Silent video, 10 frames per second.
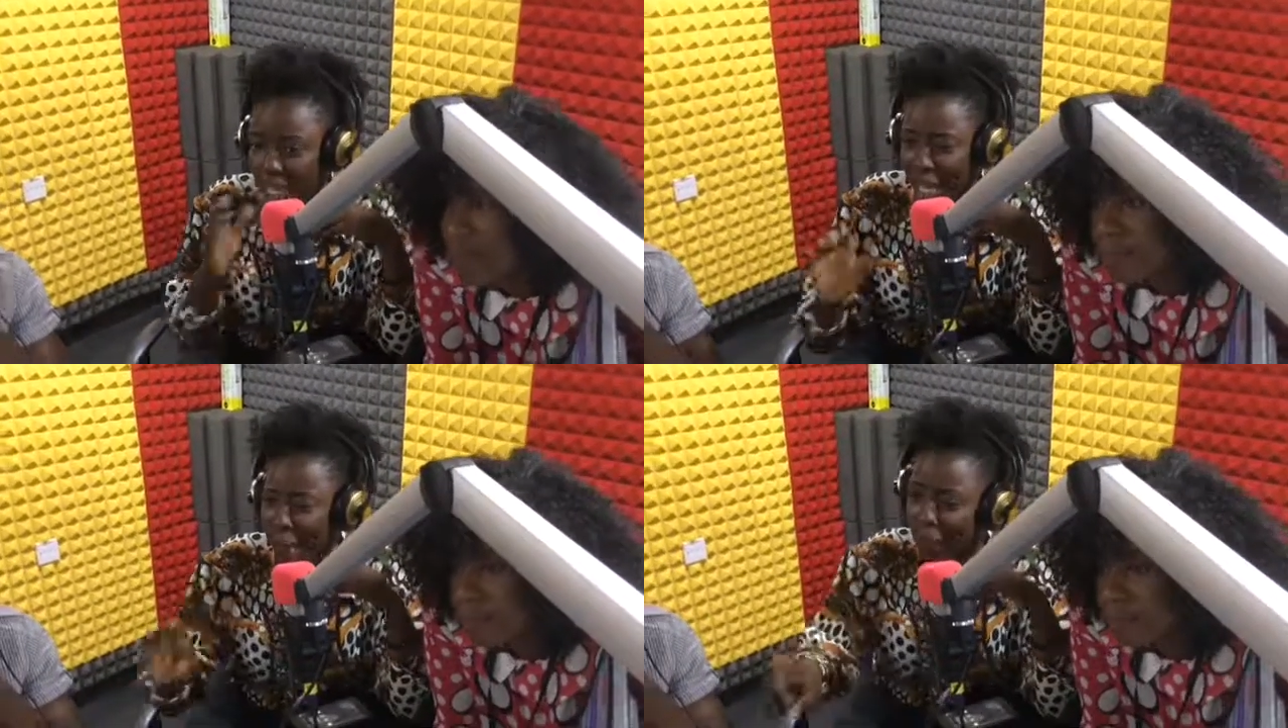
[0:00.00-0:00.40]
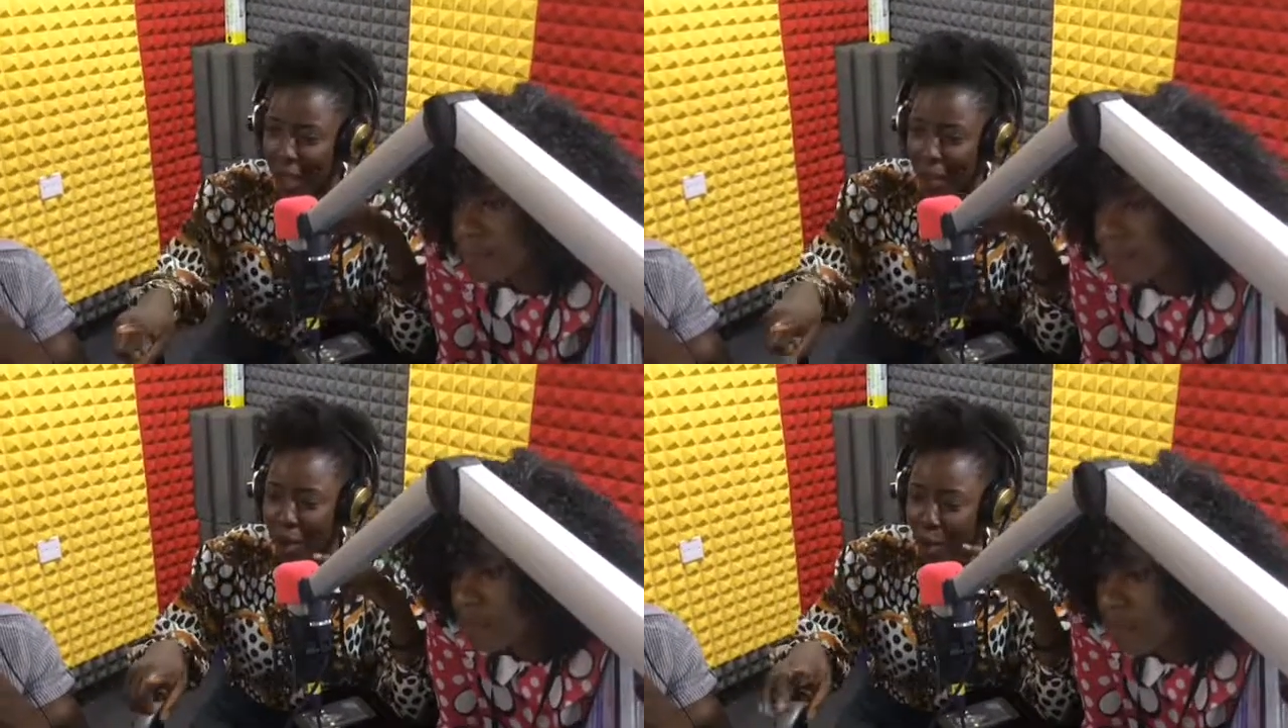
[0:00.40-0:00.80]
Okay,
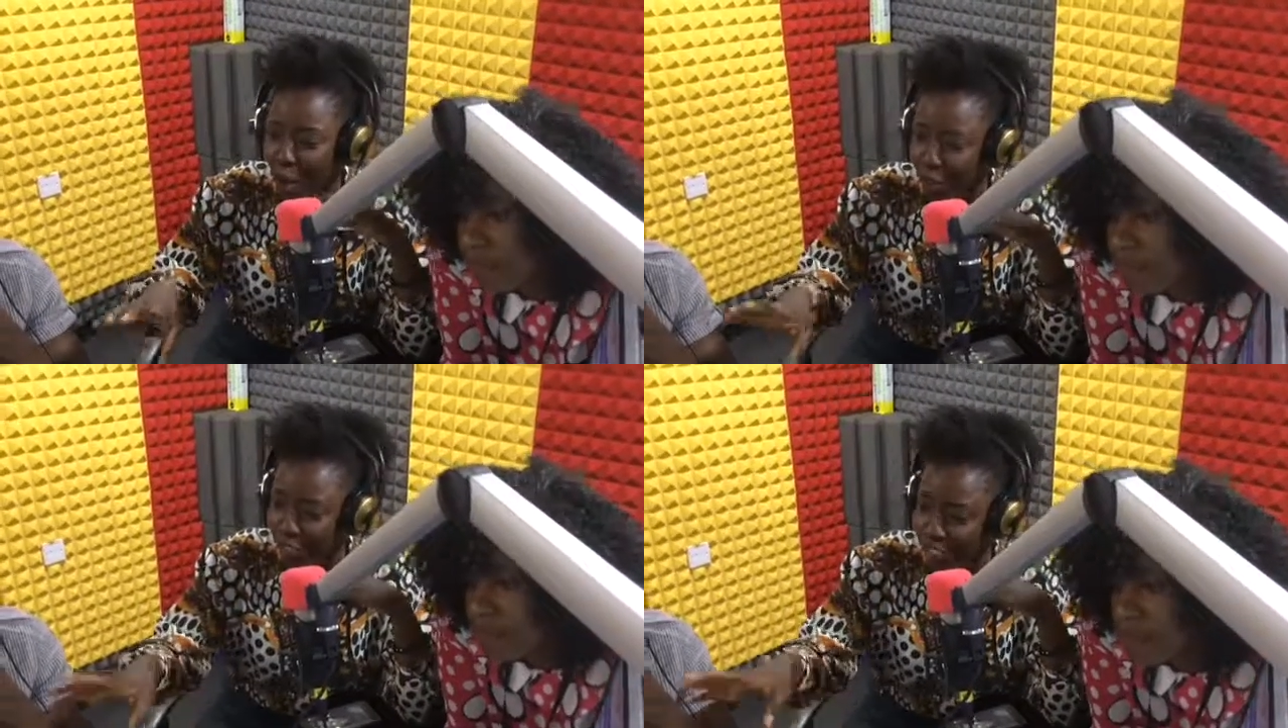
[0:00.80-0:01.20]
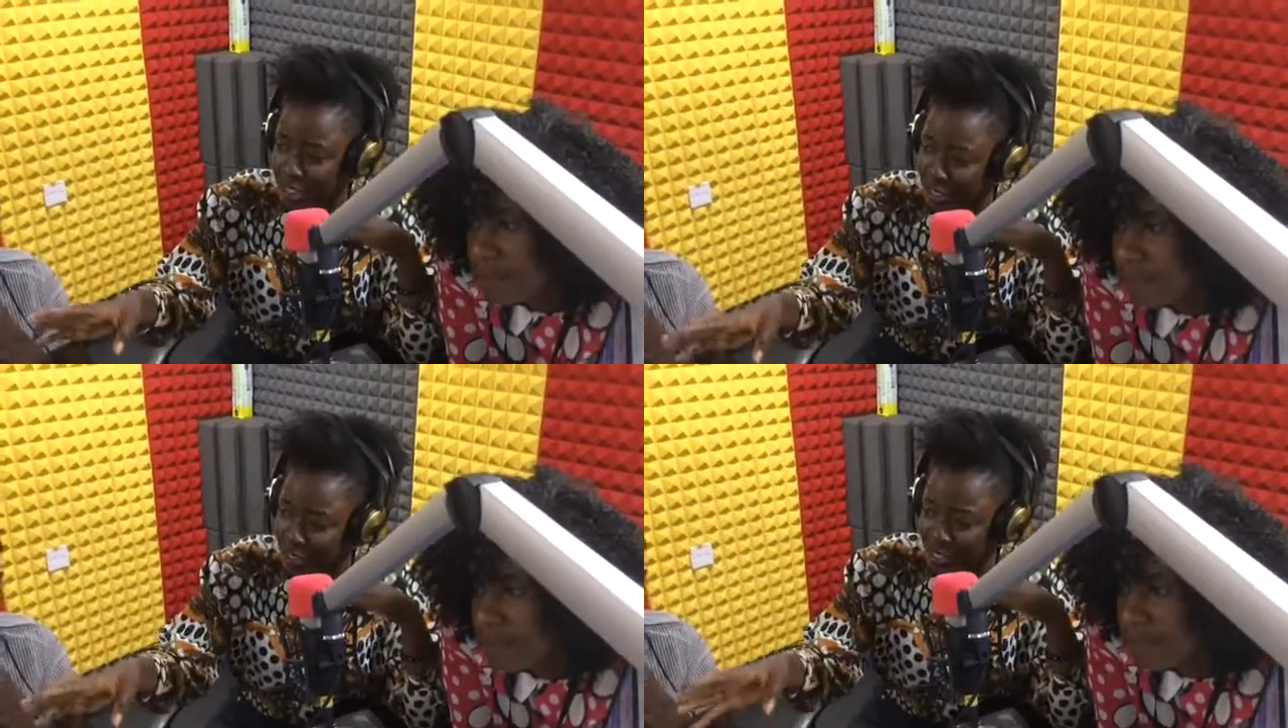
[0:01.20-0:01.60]
but about covering the
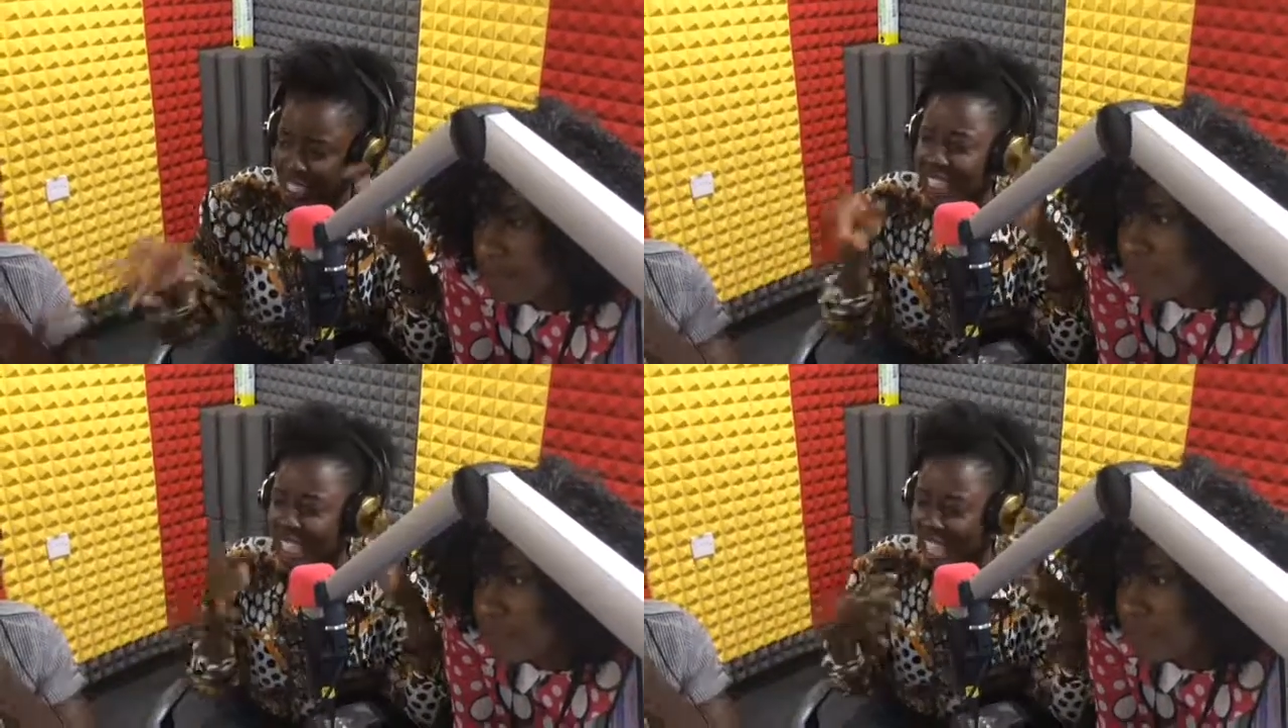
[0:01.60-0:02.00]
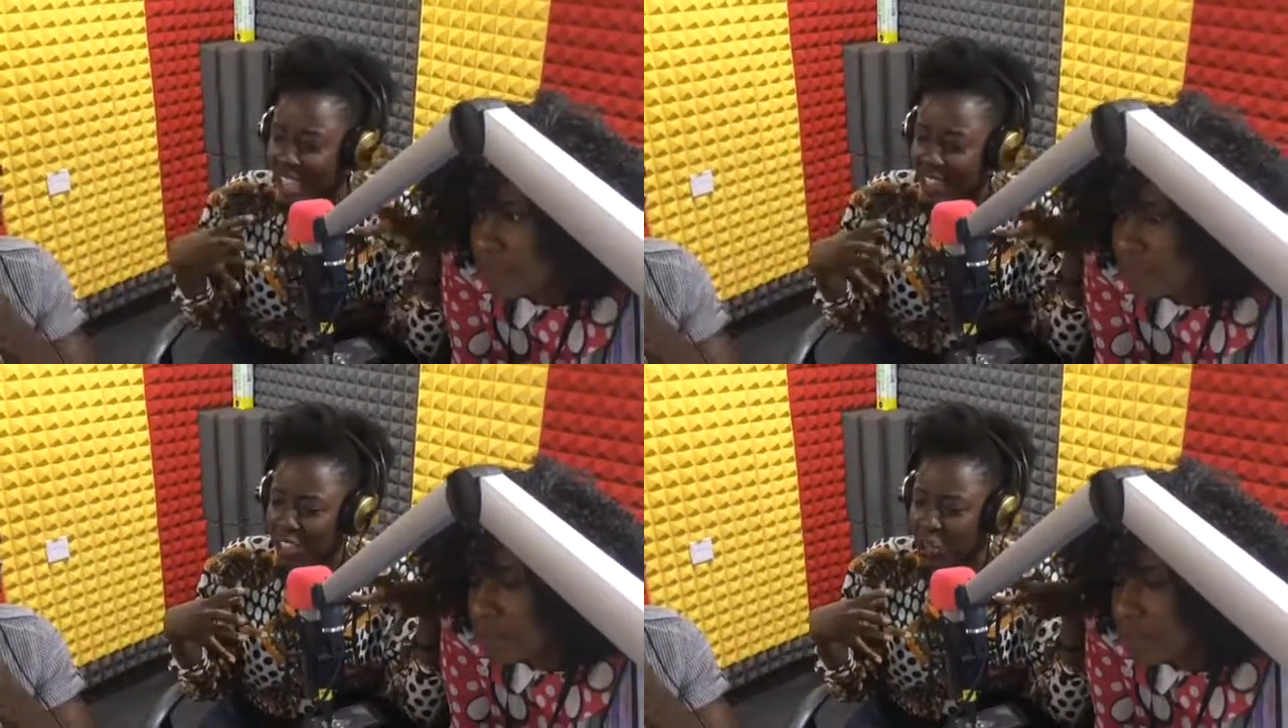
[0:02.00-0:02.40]
default, I think
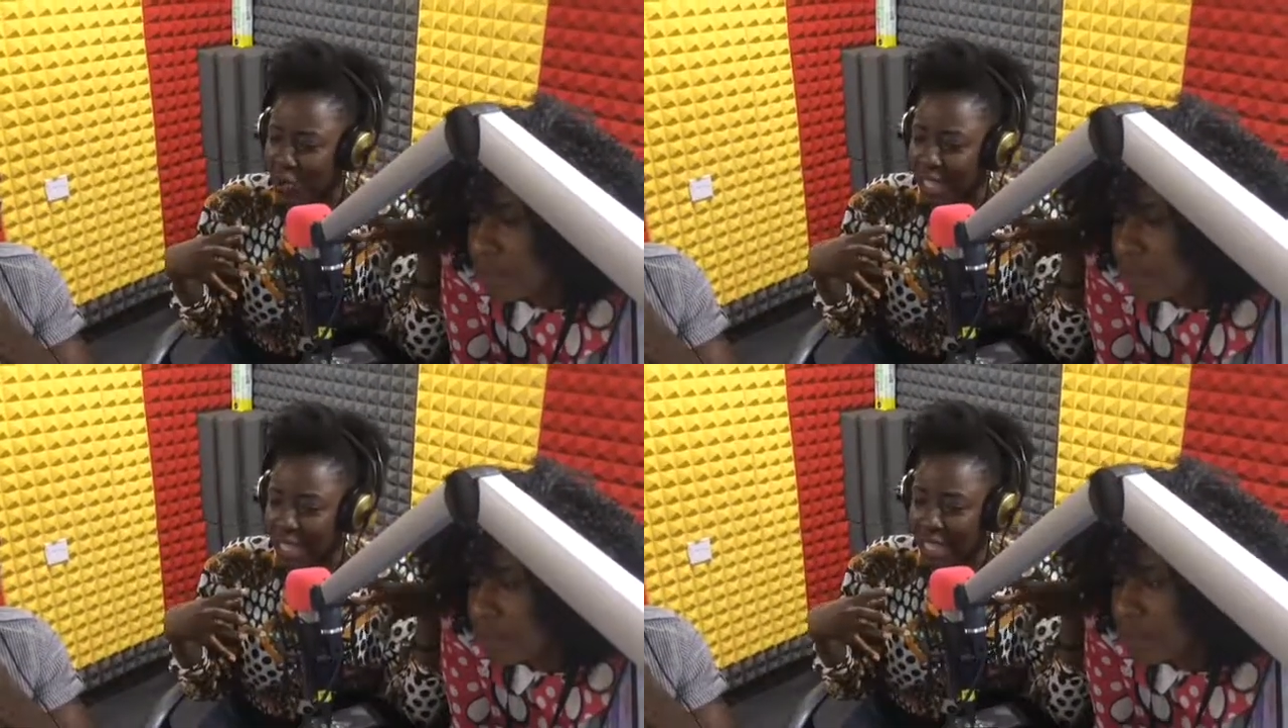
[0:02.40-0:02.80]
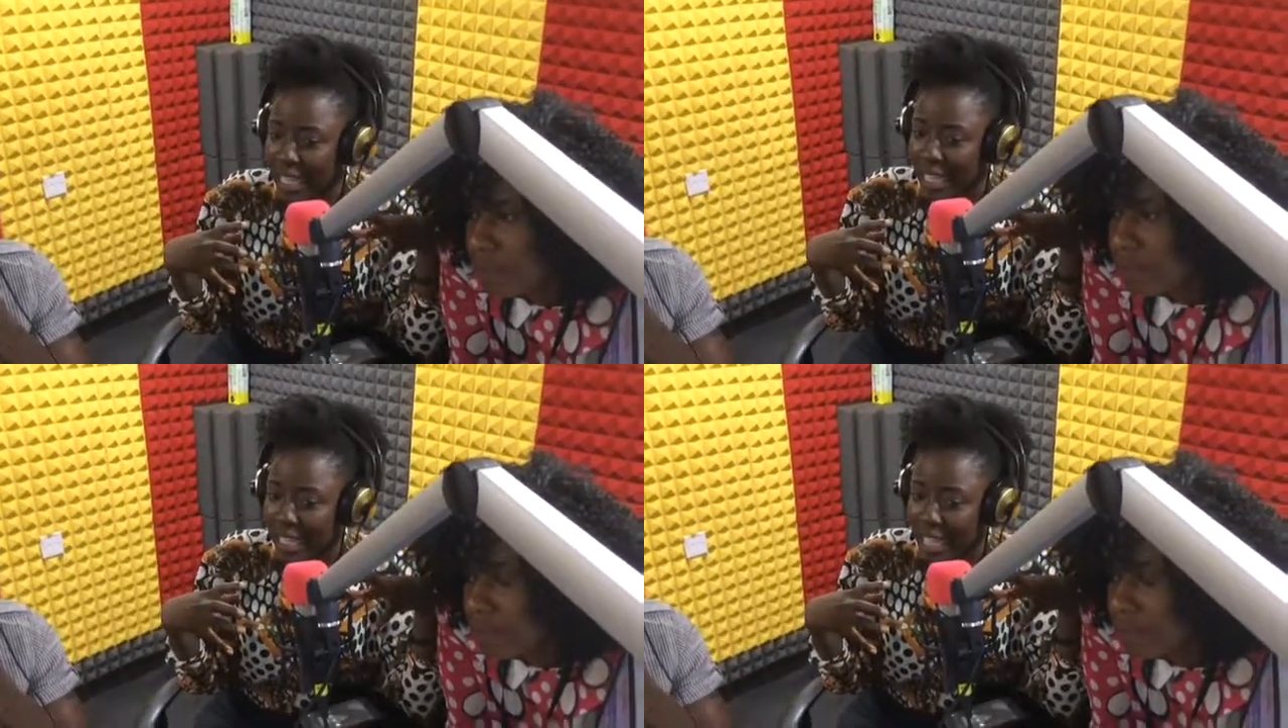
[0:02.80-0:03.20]
that should be like